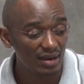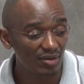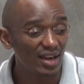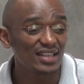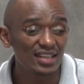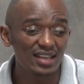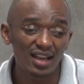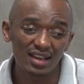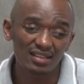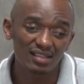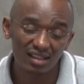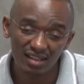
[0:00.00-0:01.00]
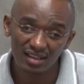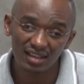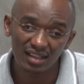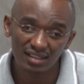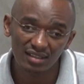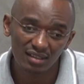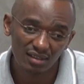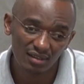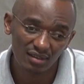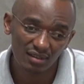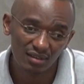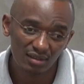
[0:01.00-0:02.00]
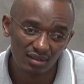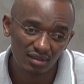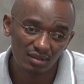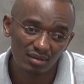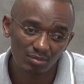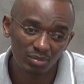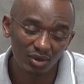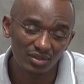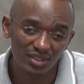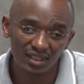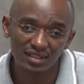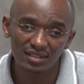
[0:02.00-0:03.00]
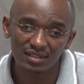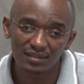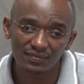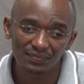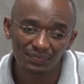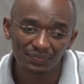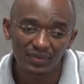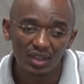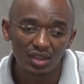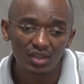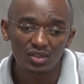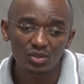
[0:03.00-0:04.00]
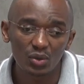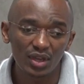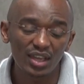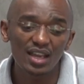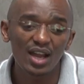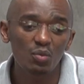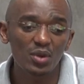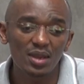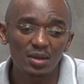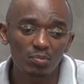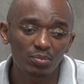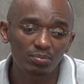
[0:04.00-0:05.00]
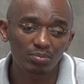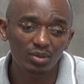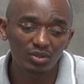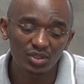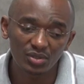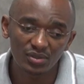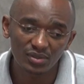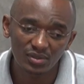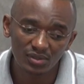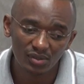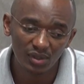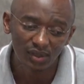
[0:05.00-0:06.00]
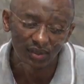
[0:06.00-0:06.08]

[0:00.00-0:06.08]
right here is a cricket project. So here we produce